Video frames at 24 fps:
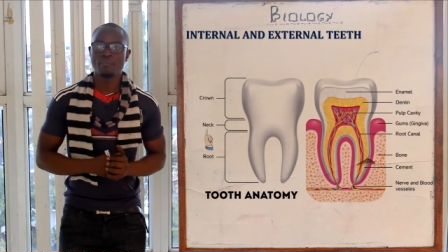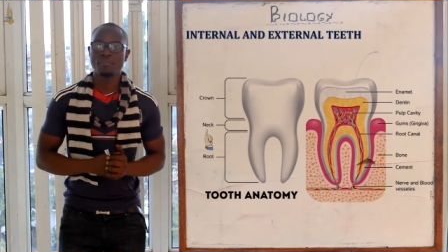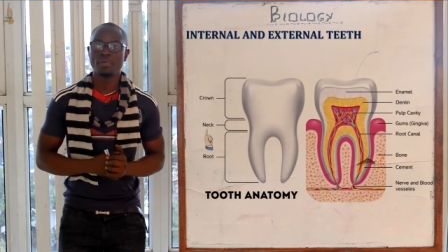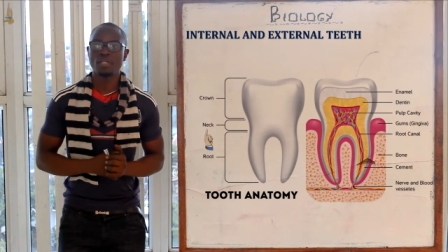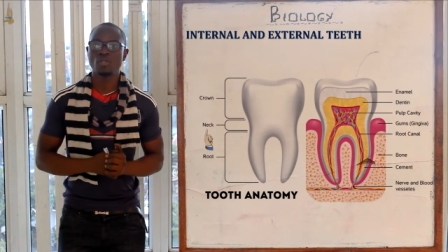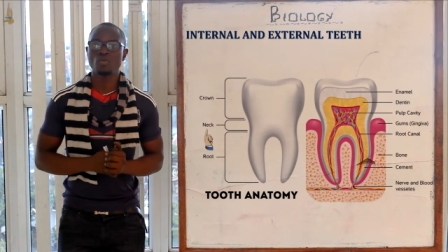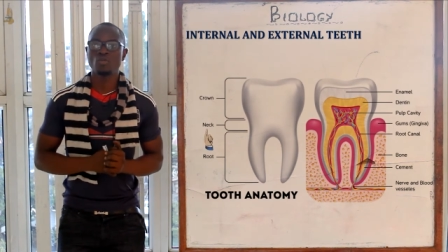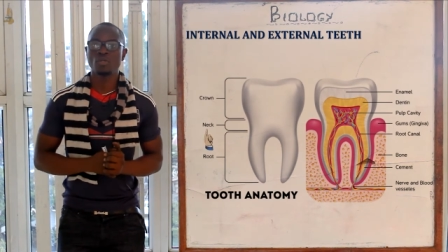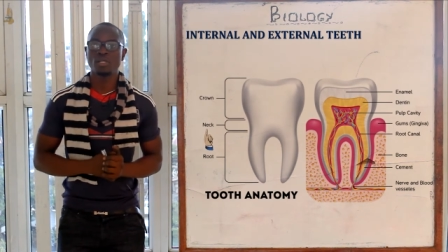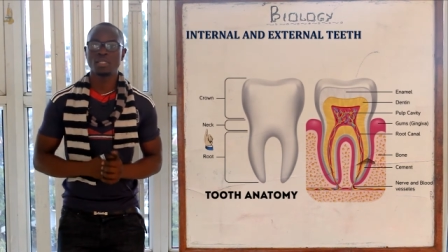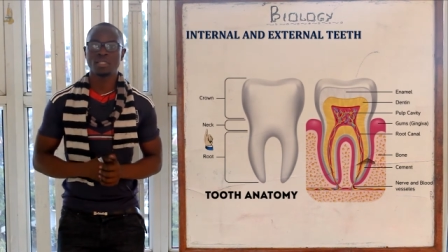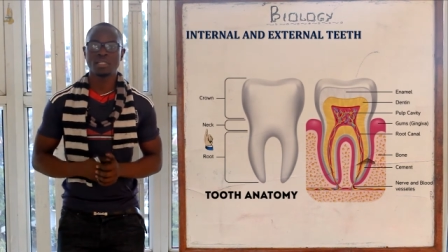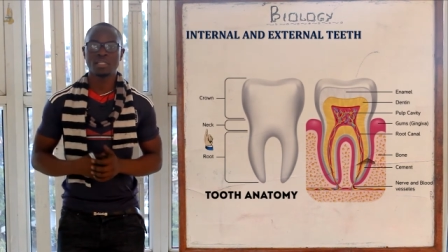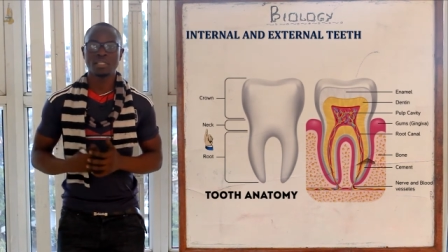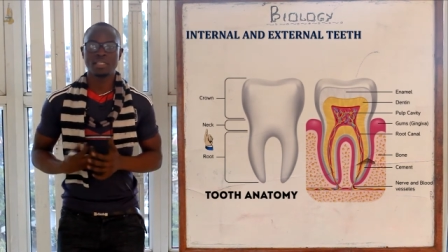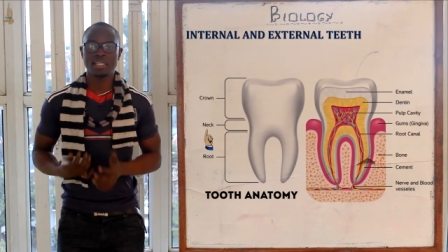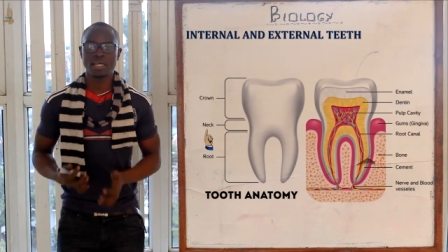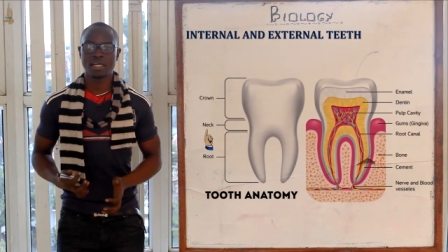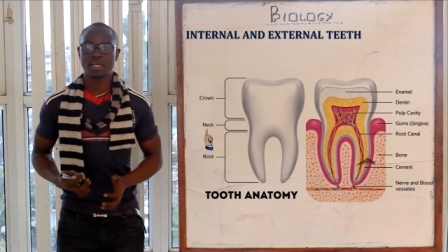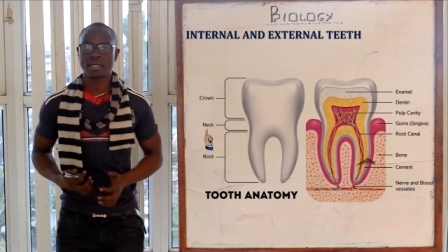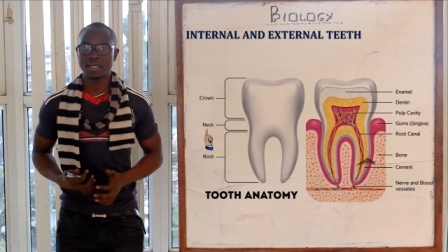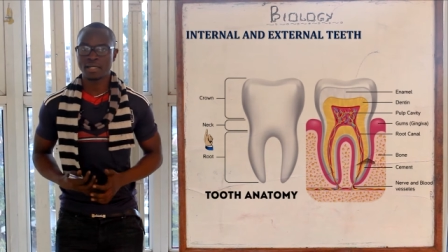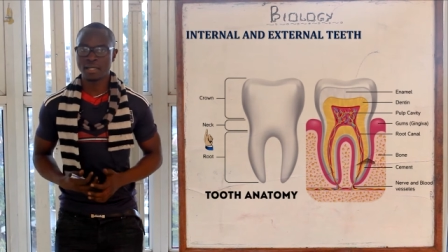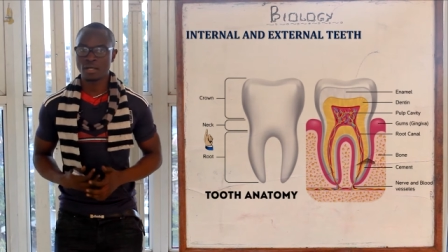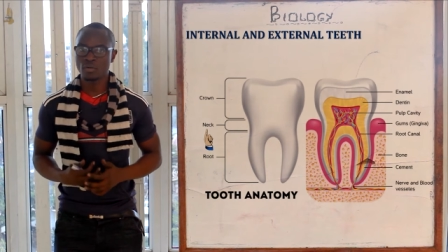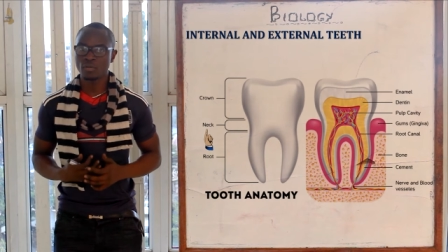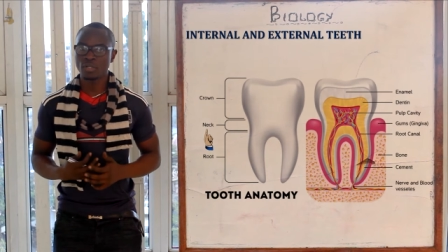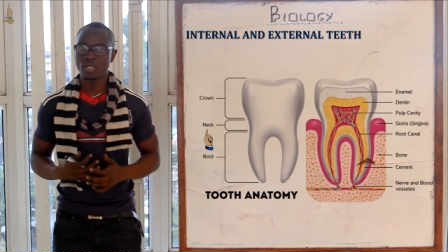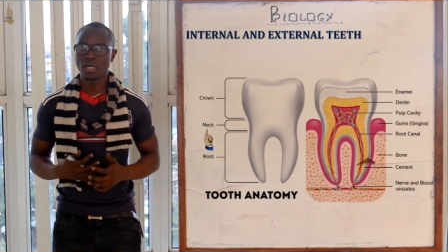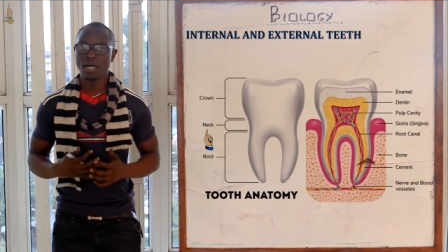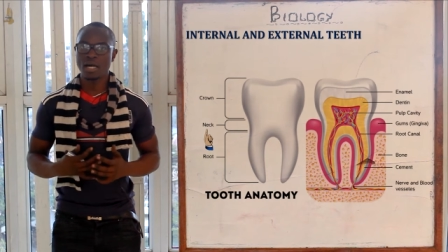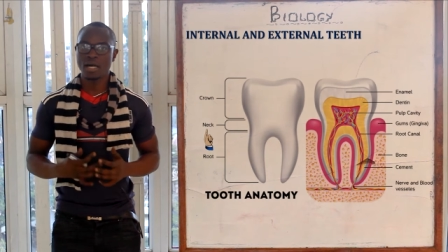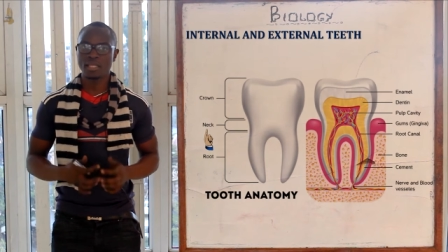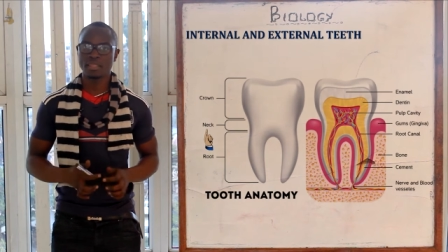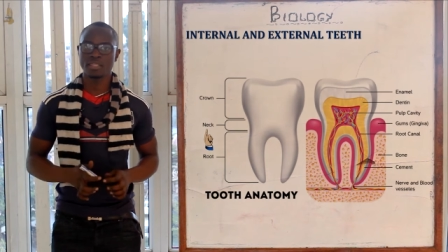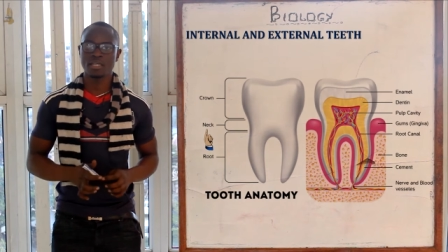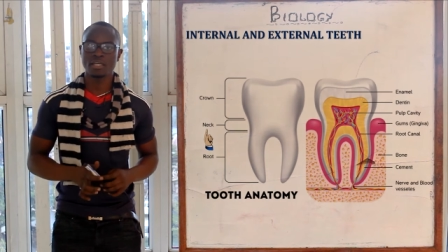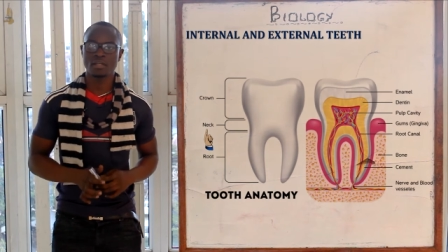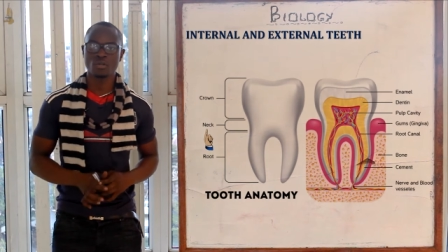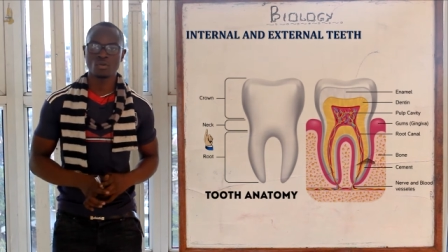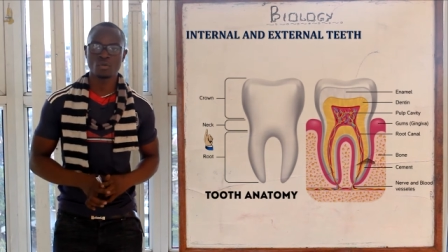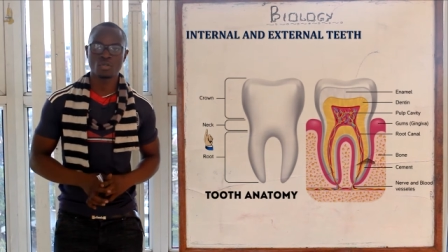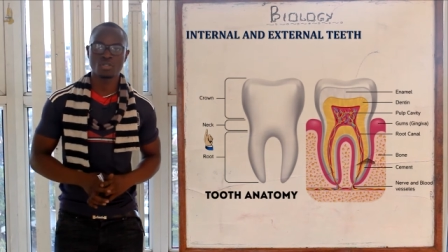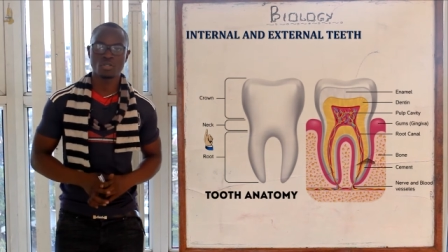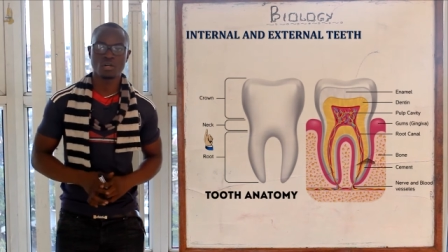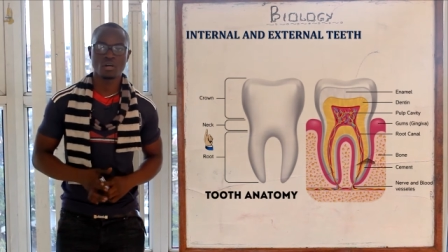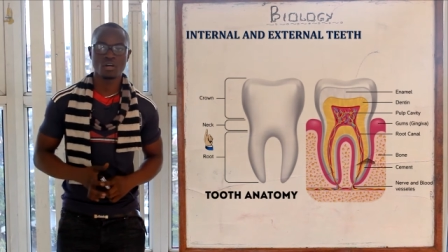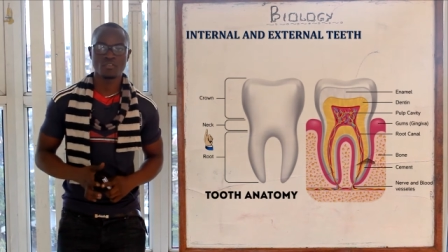between the crown and the
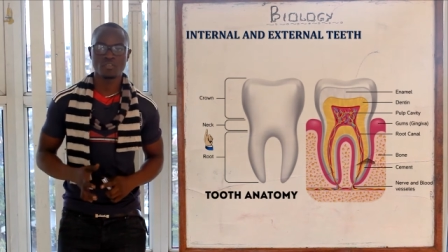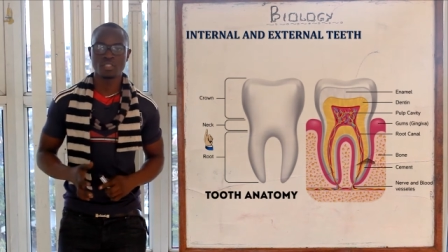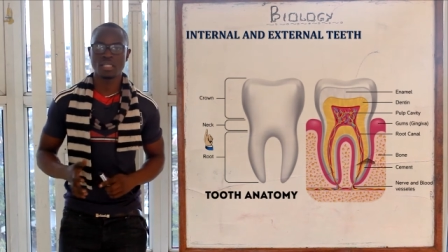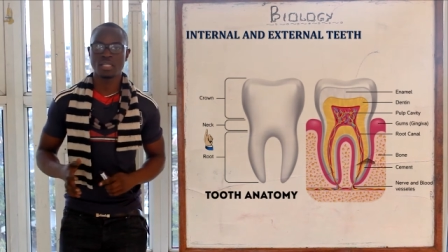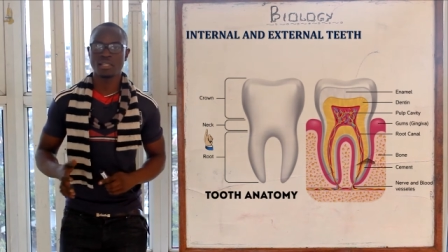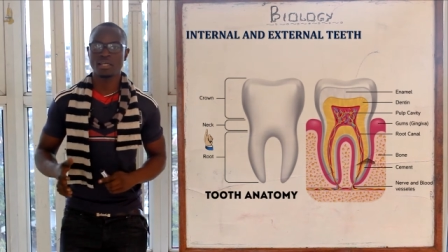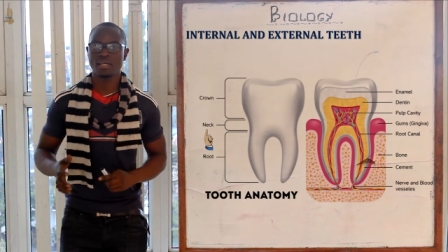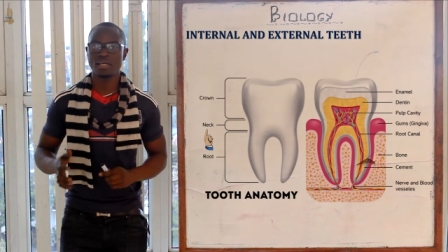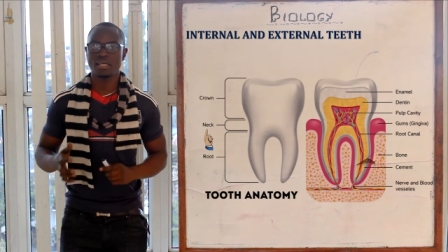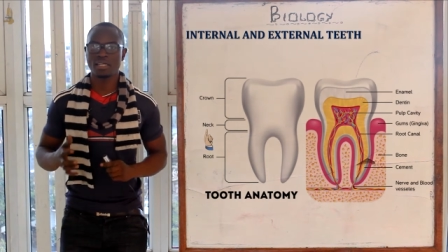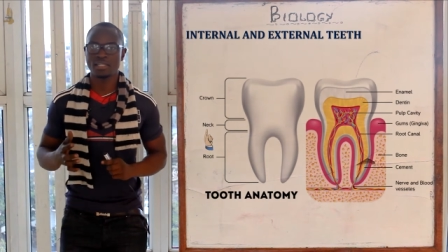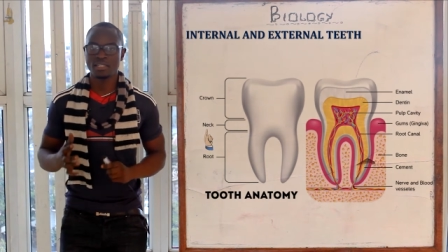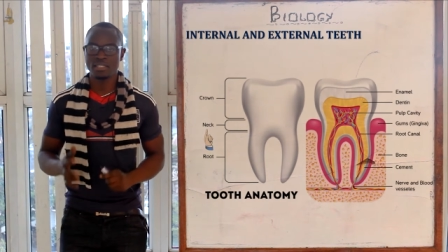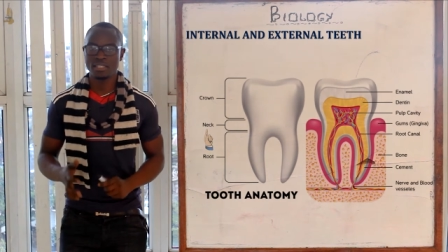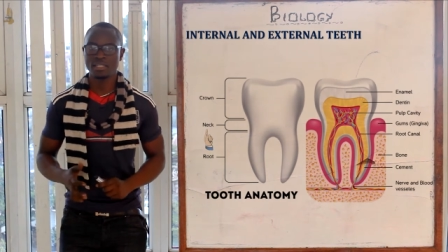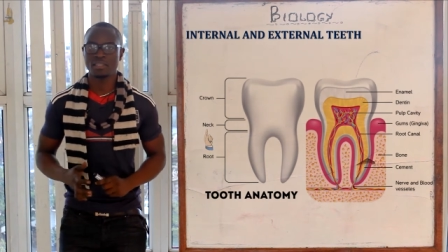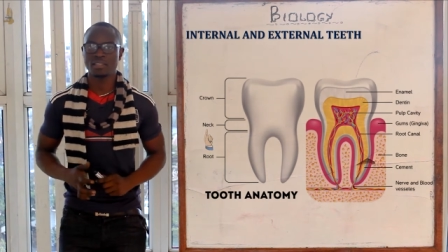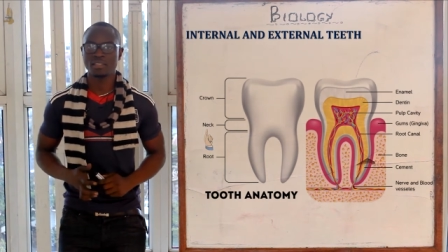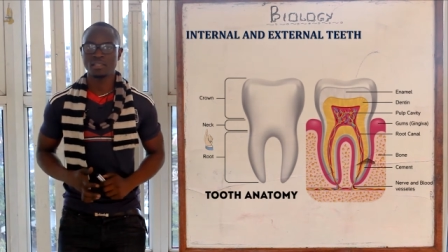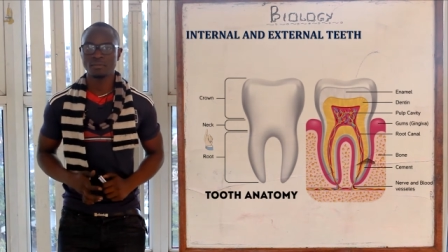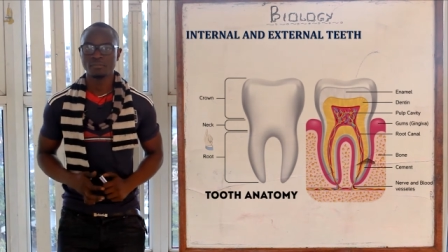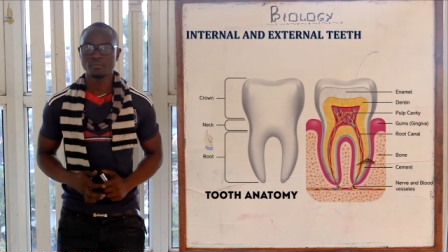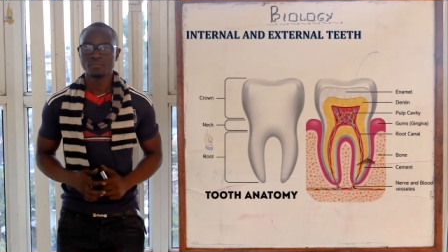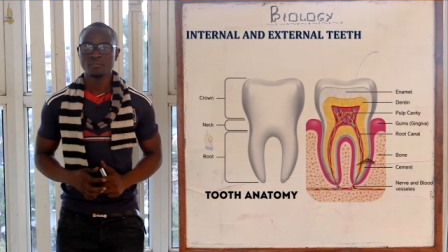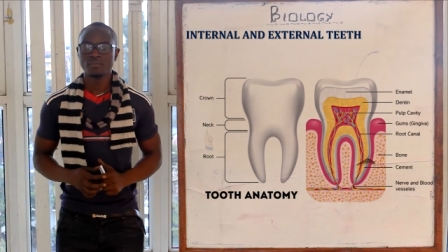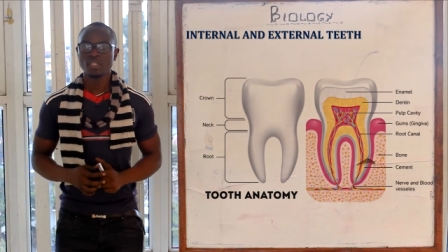root of the teeth.